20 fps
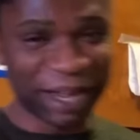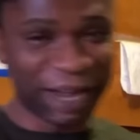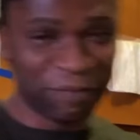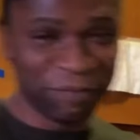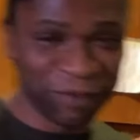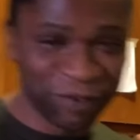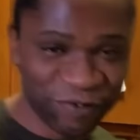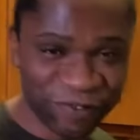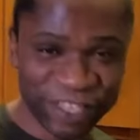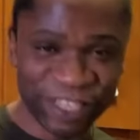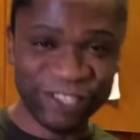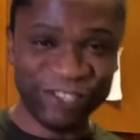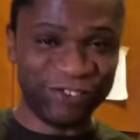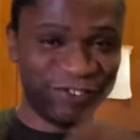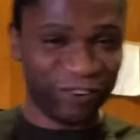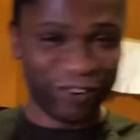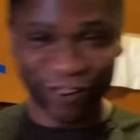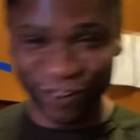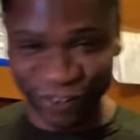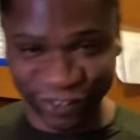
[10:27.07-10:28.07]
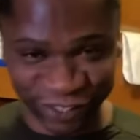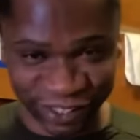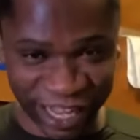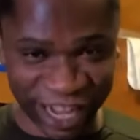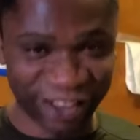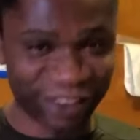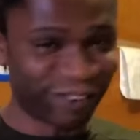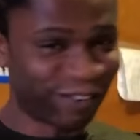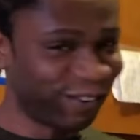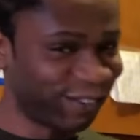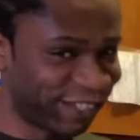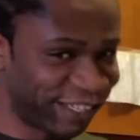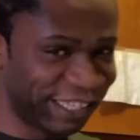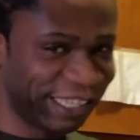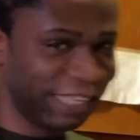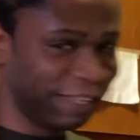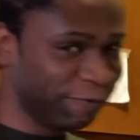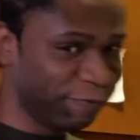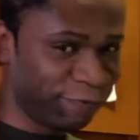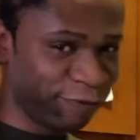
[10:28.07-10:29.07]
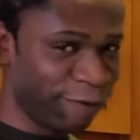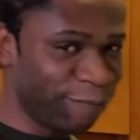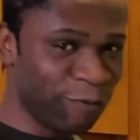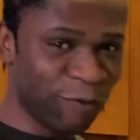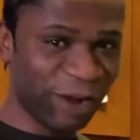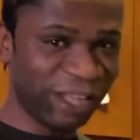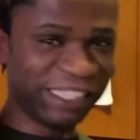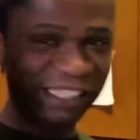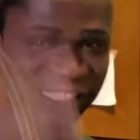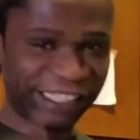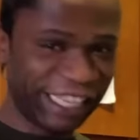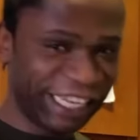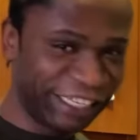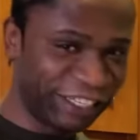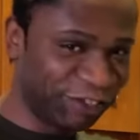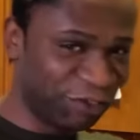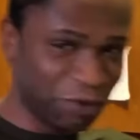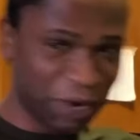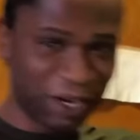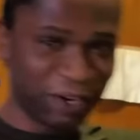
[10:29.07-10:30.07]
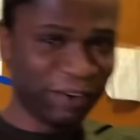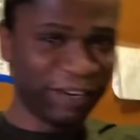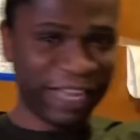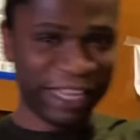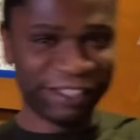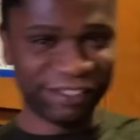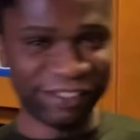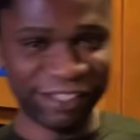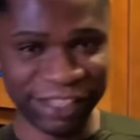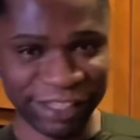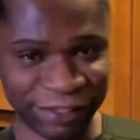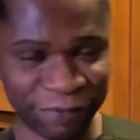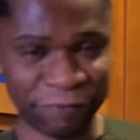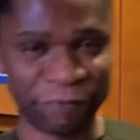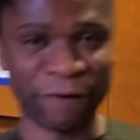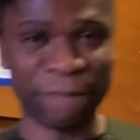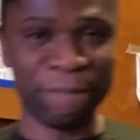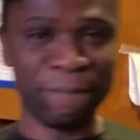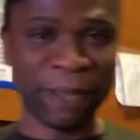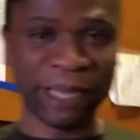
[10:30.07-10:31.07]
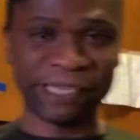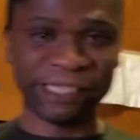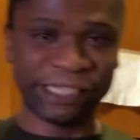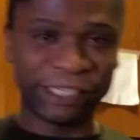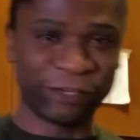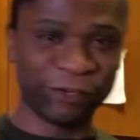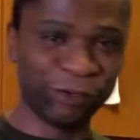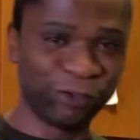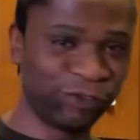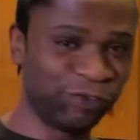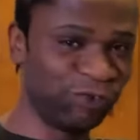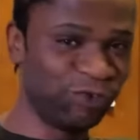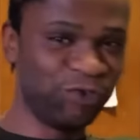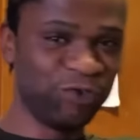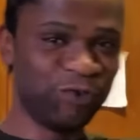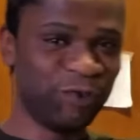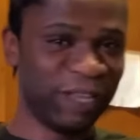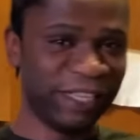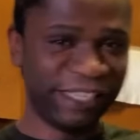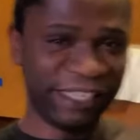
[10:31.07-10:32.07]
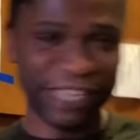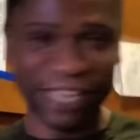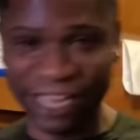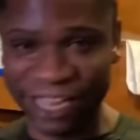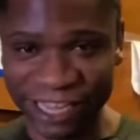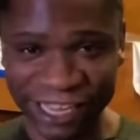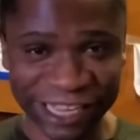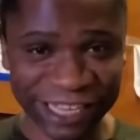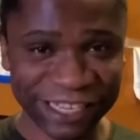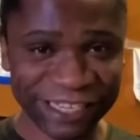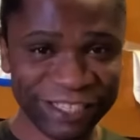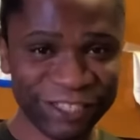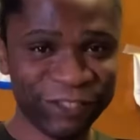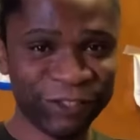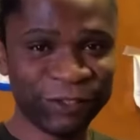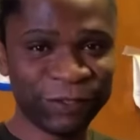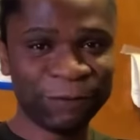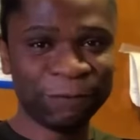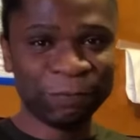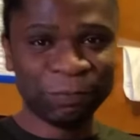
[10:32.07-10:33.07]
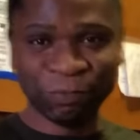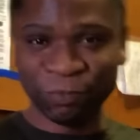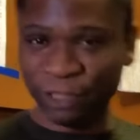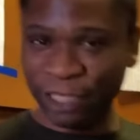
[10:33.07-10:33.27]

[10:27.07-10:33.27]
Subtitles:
about moving drugs across from one state to another state, from Mexico to USA. You know,